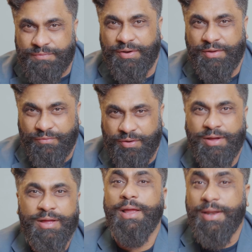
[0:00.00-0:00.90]
framework
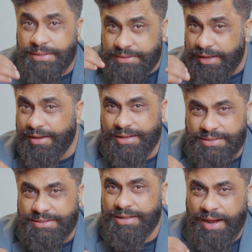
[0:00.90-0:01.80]
in a single
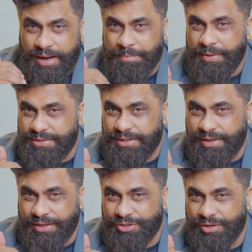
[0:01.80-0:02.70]
slide
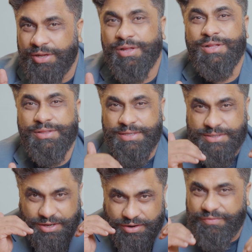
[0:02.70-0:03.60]
presentation. This
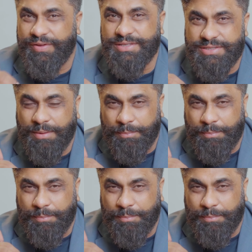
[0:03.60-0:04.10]
convinced the